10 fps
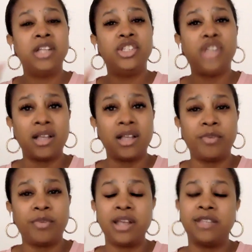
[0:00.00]

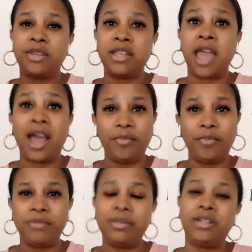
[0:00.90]
Jasper has been
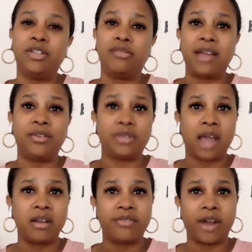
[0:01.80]
helping me to write those
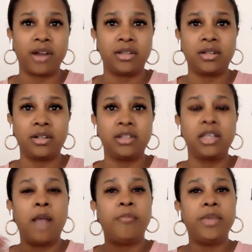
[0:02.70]
kind of articles,
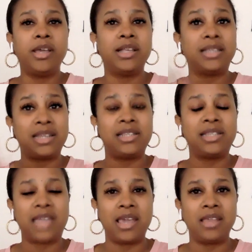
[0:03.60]
because it is
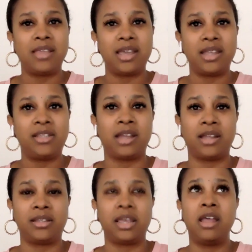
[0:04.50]
taking the
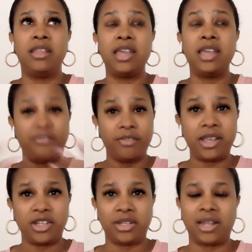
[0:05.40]
internet, the
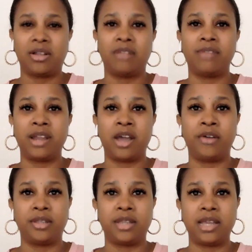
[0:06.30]
information that's already out
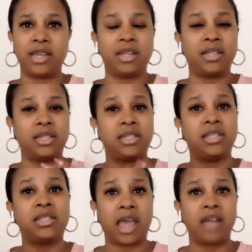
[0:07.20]
on the internet. It
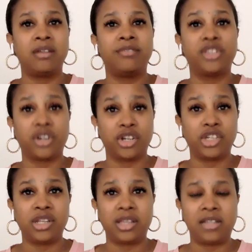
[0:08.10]
is kind of
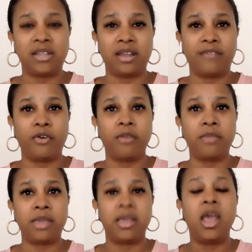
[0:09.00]
searching the internet for
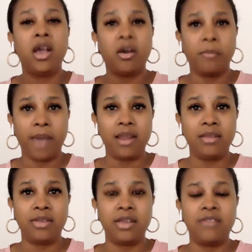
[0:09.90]
me, compiling
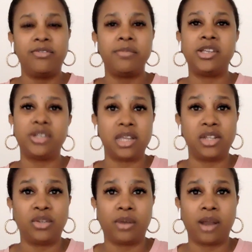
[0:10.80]
the information
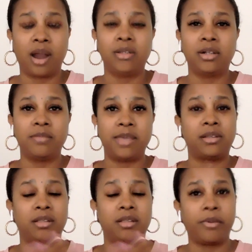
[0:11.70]
into an article based
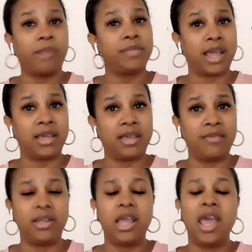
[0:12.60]
on the prompts that I give
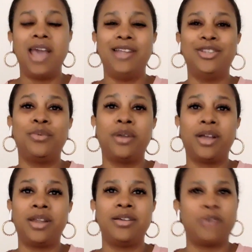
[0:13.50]
it. And so
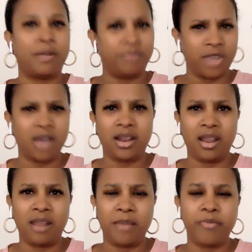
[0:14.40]
I'm talking a
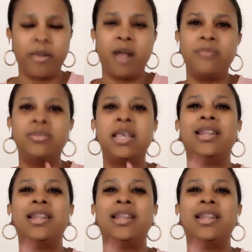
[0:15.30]
lot about prompts.